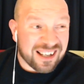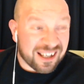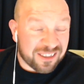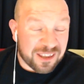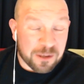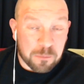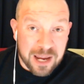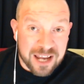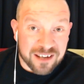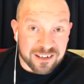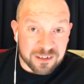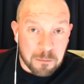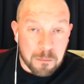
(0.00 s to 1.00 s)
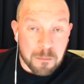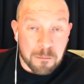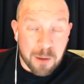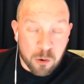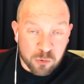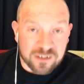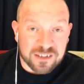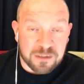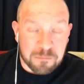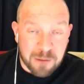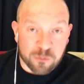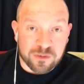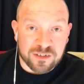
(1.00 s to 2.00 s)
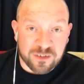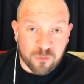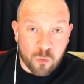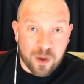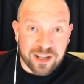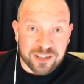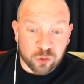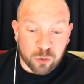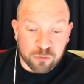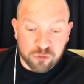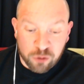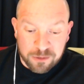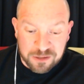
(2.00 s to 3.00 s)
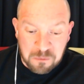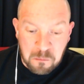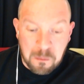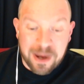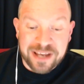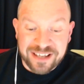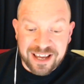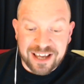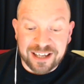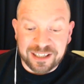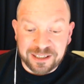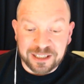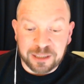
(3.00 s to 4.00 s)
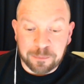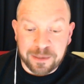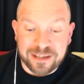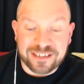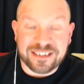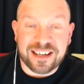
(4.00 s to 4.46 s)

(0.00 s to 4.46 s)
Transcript: I think painting mountains and mountains of white Stormtroopers might get a little bit